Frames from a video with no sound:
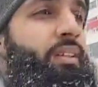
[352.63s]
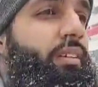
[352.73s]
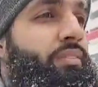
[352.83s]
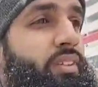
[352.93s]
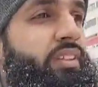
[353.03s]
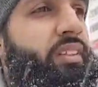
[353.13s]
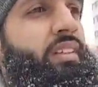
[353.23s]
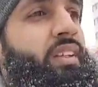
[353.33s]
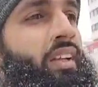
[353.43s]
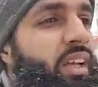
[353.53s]
convenient.
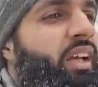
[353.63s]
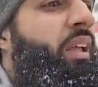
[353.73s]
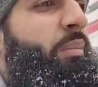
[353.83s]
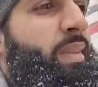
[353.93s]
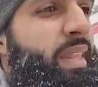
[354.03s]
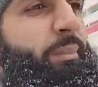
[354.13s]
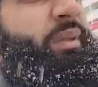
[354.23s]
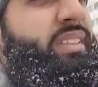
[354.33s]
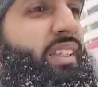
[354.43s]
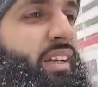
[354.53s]
But that
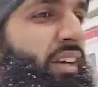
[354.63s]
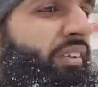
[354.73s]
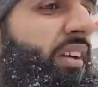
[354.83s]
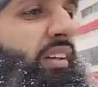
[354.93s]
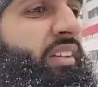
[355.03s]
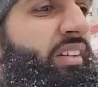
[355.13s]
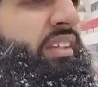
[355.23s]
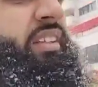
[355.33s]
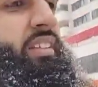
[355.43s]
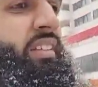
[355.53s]
being said, I reckon
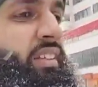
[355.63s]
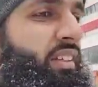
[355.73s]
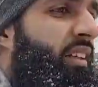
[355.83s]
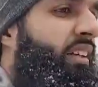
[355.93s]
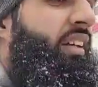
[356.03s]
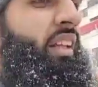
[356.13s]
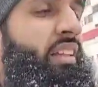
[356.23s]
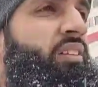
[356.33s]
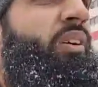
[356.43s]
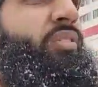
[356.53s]

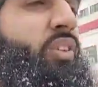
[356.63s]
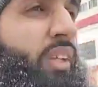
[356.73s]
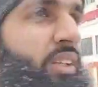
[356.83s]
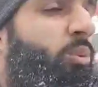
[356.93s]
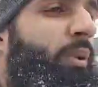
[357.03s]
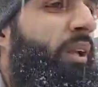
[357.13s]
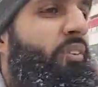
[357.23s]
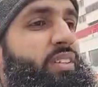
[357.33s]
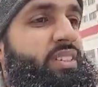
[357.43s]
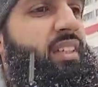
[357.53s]
there are a few like little
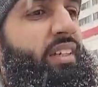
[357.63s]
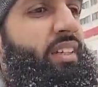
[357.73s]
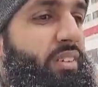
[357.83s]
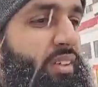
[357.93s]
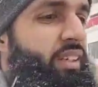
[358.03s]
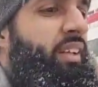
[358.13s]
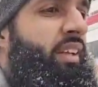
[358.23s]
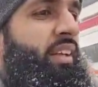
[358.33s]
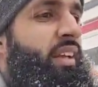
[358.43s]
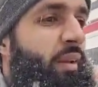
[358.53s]
playgrounds here.
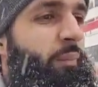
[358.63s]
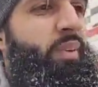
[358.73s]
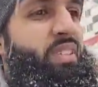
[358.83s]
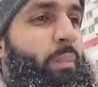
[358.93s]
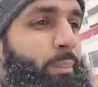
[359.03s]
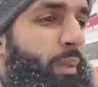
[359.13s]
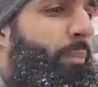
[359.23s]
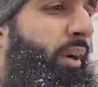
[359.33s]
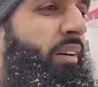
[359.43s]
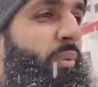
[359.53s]
And there isn't a big
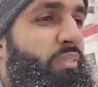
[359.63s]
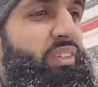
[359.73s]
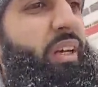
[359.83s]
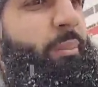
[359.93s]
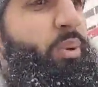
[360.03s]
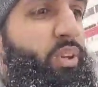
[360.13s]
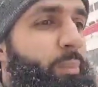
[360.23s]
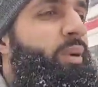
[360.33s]
park, but I think they are building a